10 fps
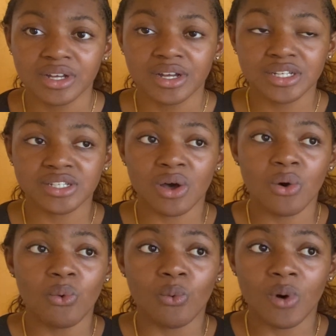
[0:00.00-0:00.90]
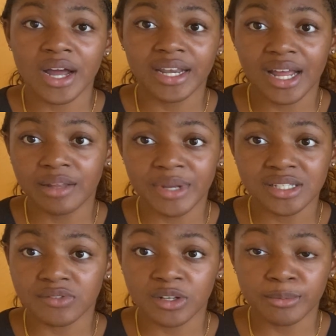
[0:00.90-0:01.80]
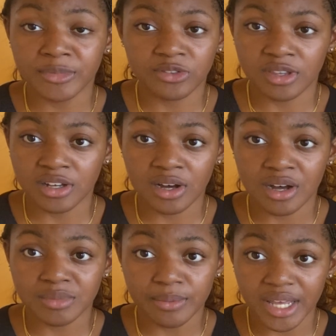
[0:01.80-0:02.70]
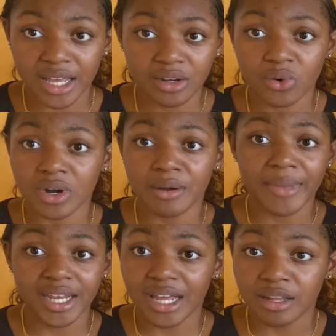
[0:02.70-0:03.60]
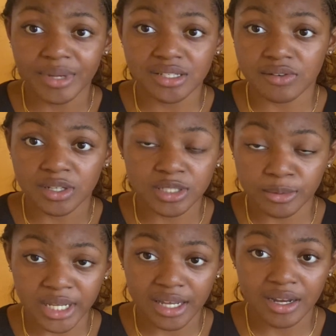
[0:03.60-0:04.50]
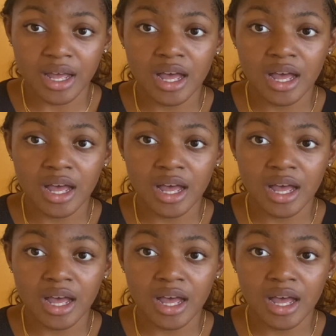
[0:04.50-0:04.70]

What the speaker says: So one element of the domain or many elements of the domain